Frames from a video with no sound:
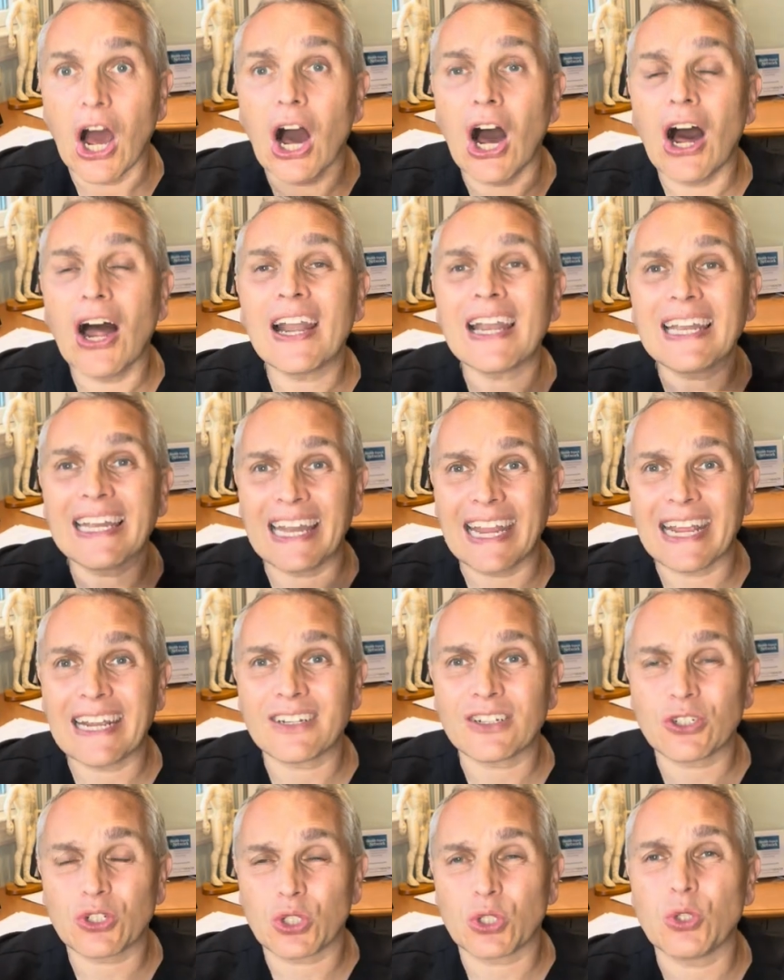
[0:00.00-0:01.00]
are
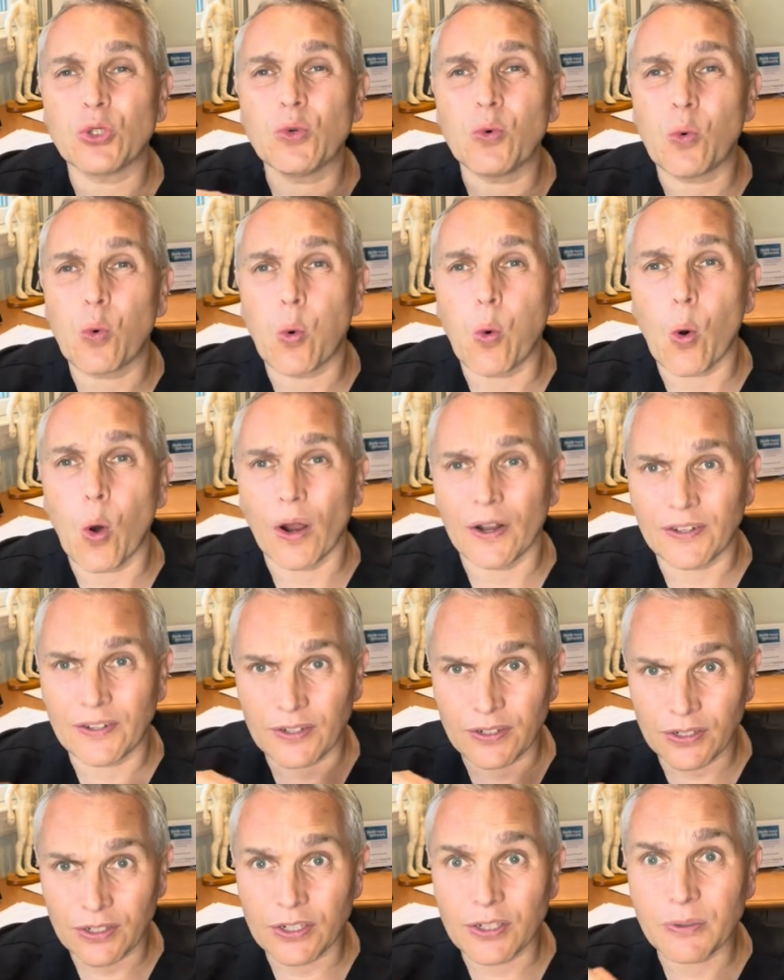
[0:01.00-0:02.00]
linked to what
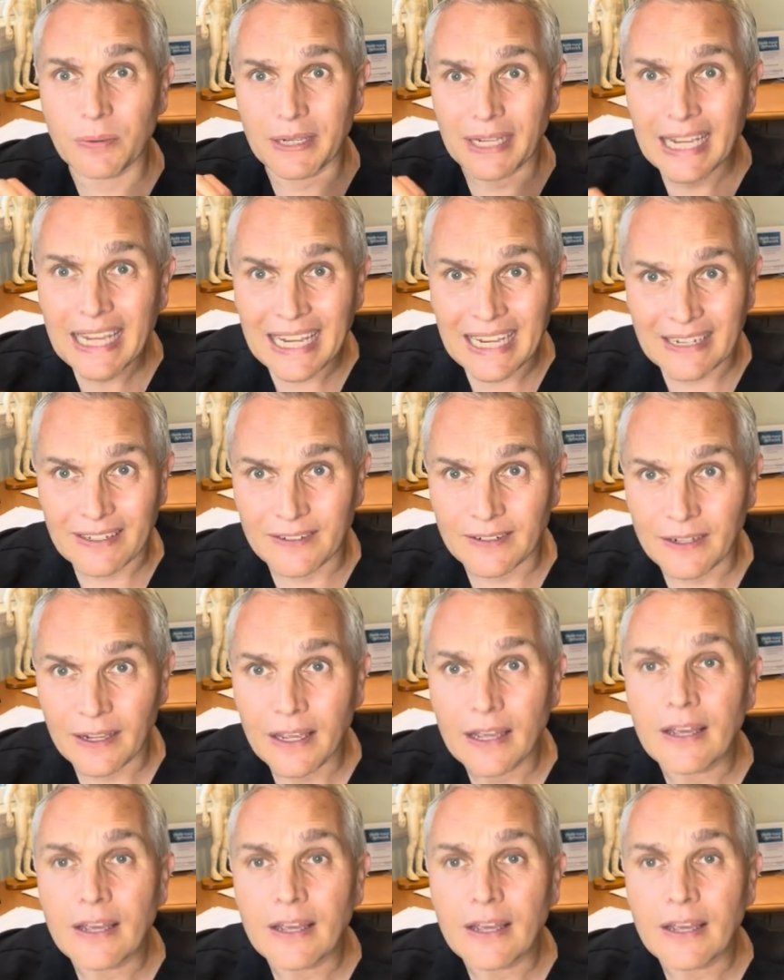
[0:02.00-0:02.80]
you eat.